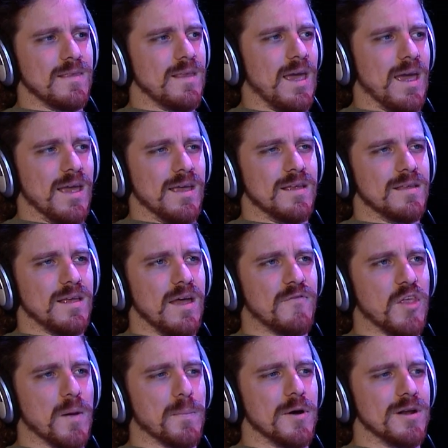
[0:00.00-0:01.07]
Yeah. If
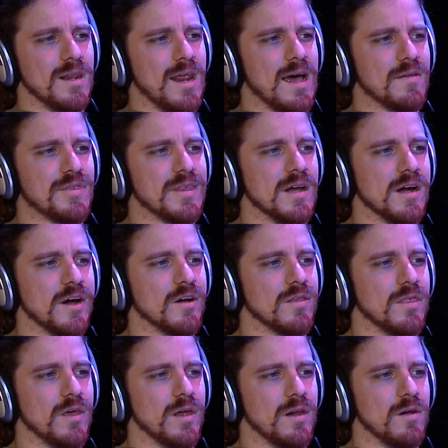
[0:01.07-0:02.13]
they're putting it out there,
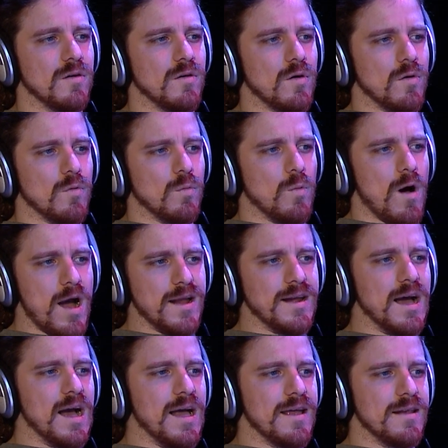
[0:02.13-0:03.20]
then why
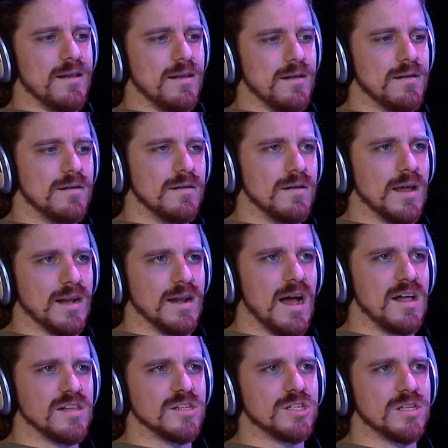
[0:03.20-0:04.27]
not
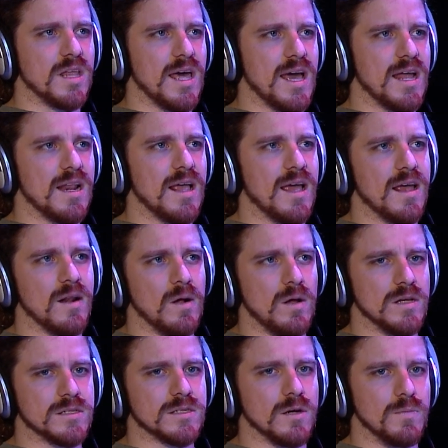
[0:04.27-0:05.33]
acknowledge that
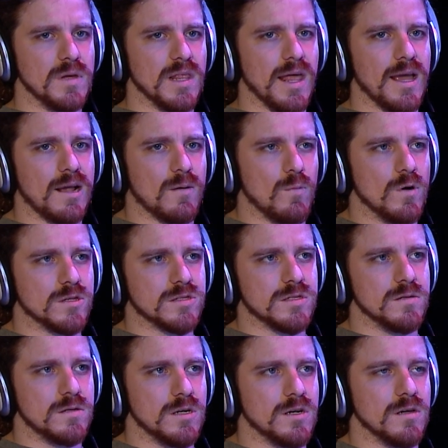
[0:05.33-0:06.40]
and also be like, what's
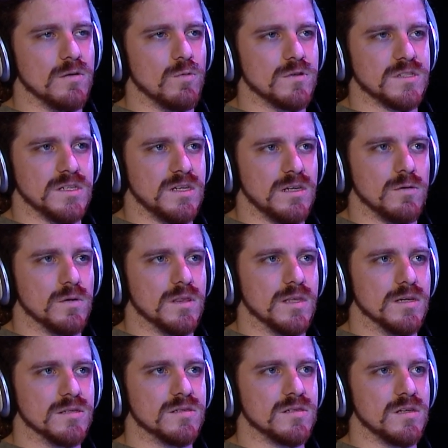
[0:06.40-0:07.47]
the deal with this?